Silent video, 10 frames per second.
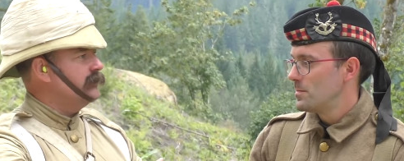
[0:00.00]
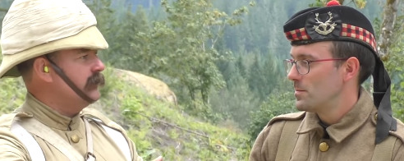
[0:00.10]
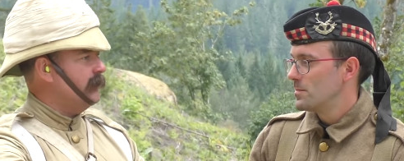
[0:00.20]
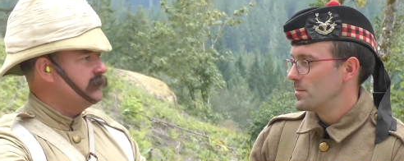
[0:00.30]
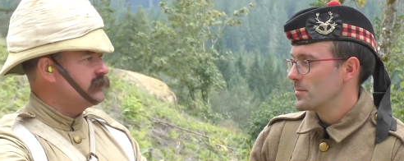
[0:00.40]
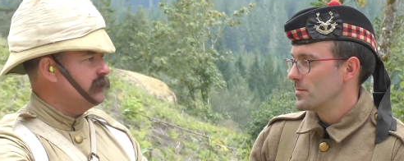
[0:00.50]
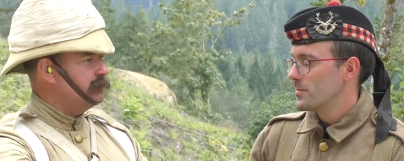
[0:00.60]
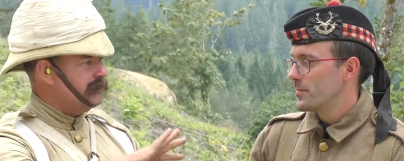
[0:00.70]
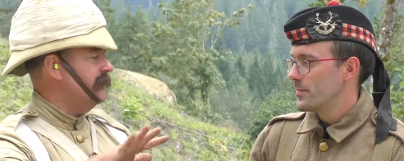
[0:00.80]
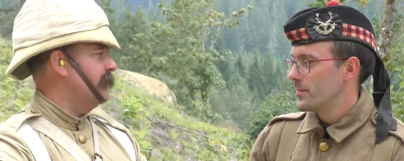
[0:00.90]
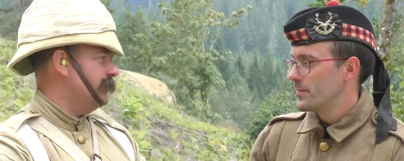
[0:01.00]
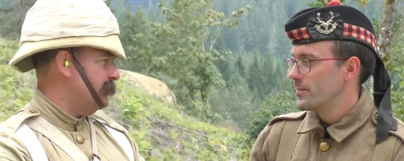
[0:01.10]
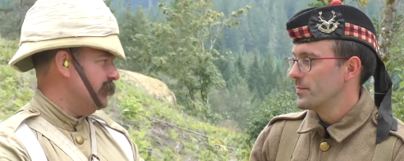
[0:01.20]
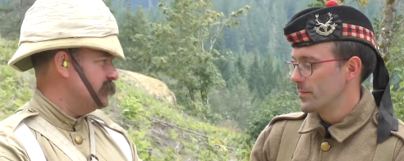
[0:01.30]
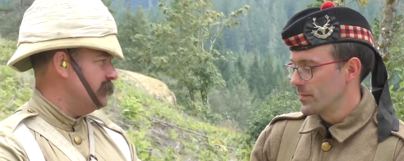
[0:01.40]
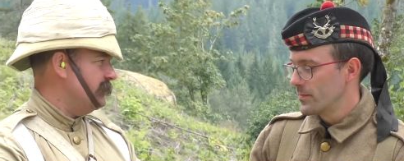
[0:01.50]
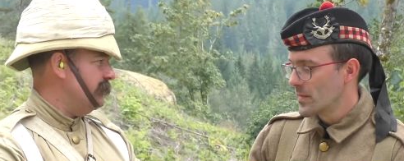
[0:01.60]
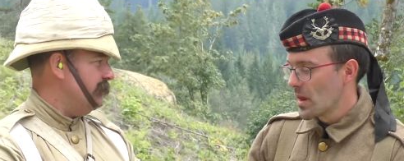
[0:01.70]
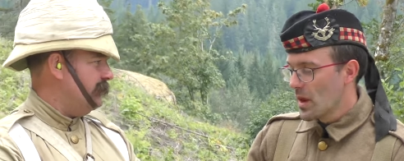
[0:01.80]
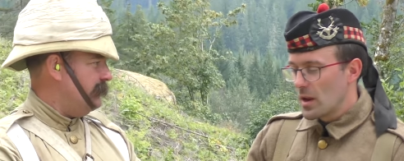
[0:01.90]
Speaker 1: comes completely out of the picture.
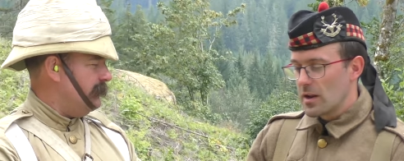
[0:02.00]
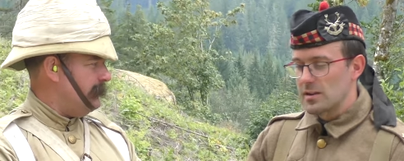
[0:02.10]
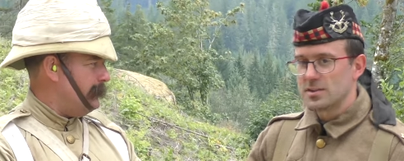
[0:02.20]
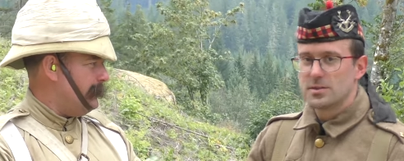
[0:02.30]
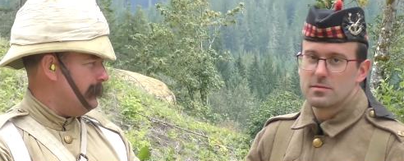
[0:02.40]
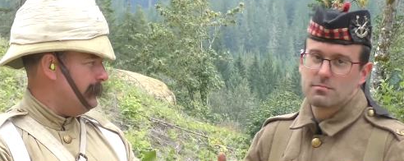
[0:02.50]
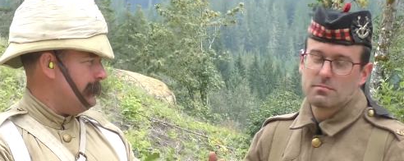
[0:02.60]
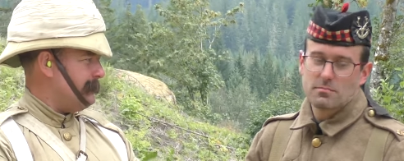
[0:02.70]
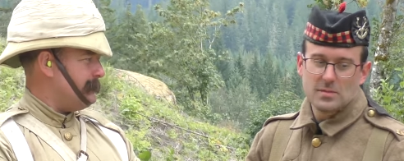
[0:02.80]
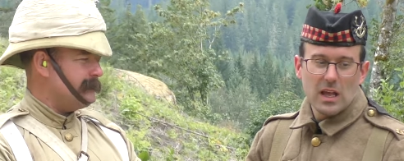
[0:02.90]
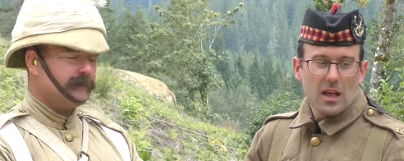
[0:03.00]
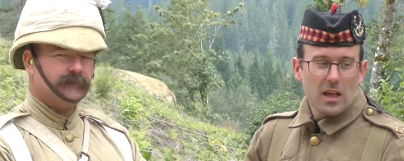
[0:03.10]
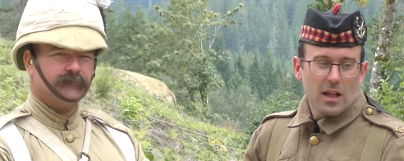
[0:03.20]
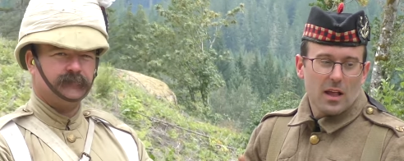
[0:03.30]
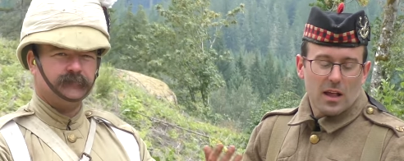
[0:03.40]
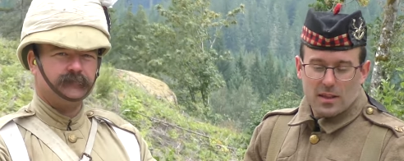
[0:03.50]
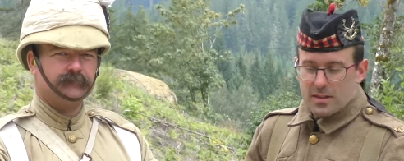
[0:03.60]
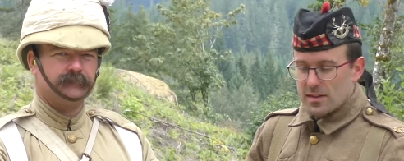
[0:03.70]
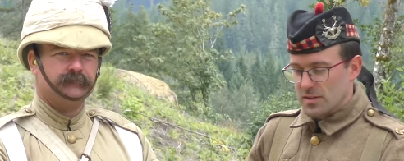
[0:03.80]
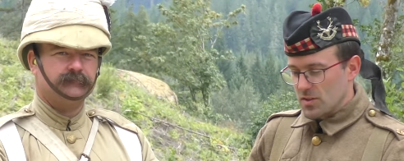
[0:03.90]
Speaker 2: Mm. Now, it's,
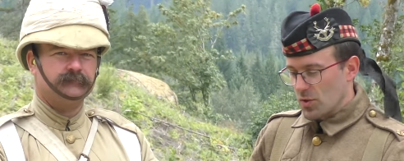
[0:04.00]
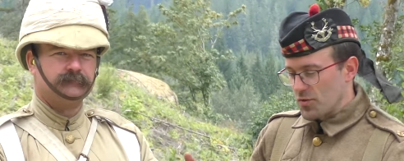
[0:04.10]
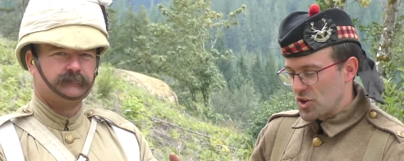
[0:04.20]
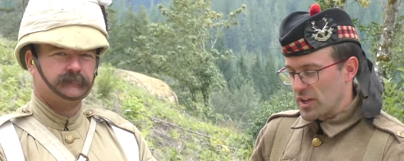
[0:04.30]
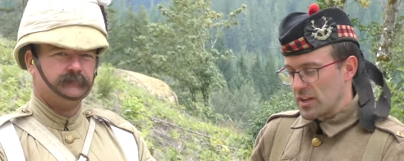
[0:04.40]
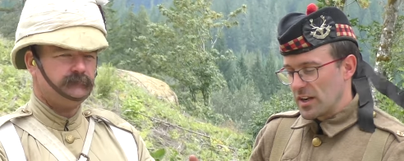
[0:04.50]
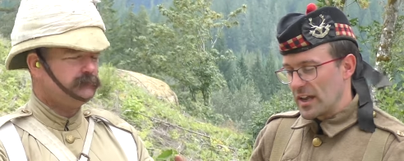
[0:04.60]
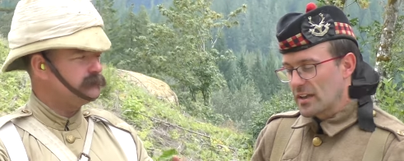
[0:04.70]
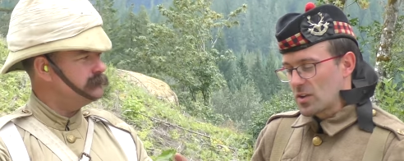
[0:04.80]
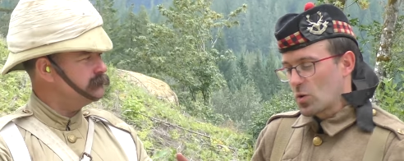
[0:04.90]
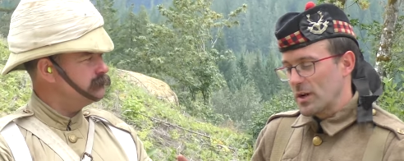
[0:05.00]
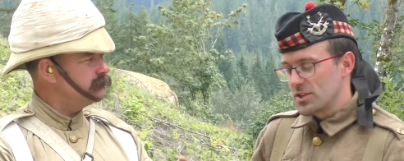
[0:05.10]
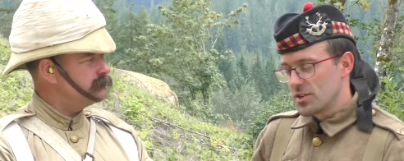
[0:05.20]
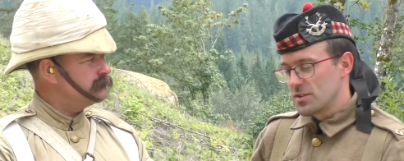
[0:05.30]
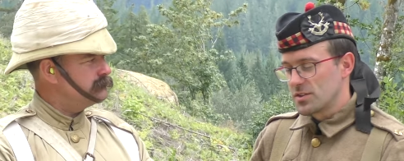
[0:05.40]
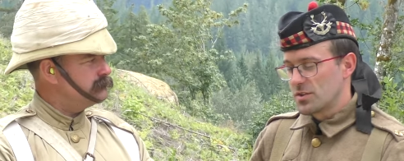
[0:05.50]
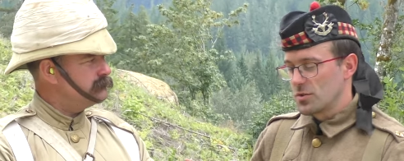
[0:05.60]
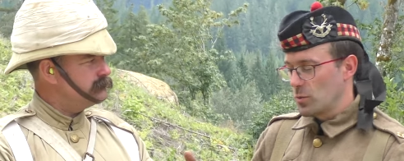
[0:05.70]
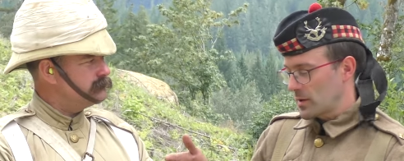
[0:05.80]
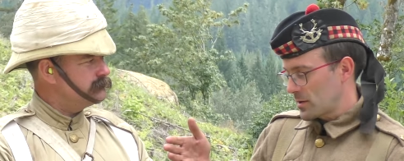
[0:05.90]
there's a sort of chicken and egg question as
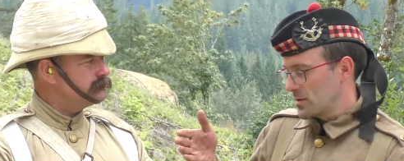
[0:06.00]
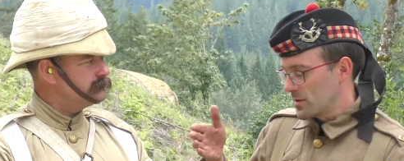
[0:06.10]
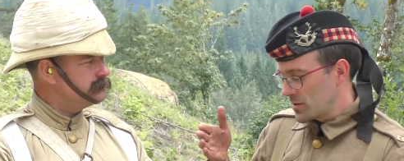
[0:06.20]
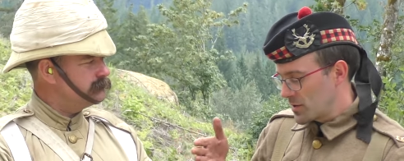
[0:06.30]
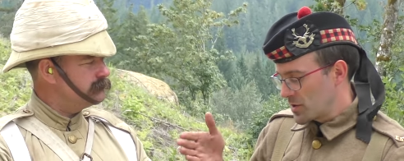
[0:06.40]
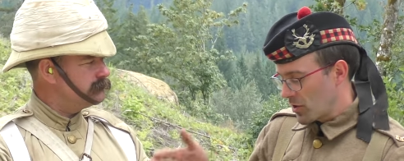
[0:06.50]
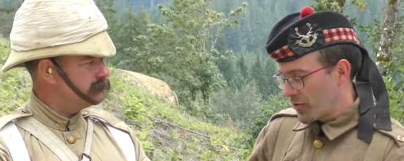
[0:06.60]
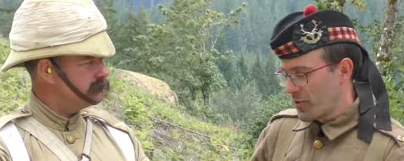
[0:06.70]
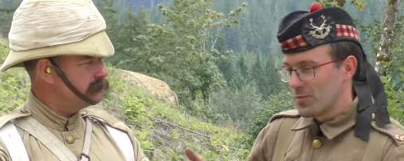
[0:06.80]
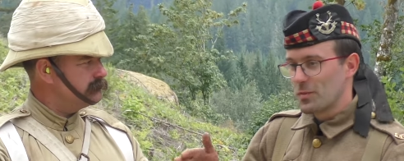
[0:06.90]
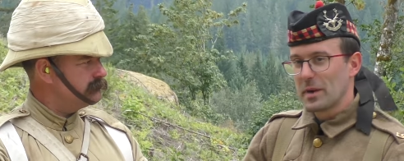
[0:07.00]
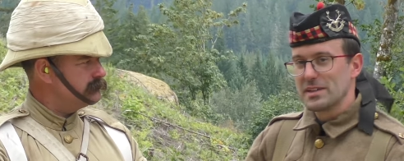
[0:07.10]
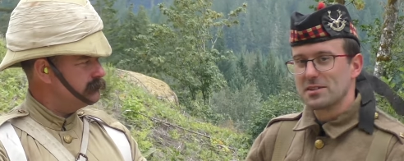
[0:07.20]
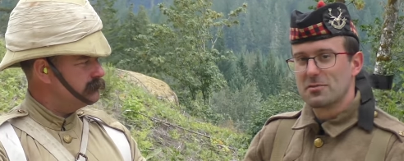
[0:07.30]
to what, because the, the doctrine was based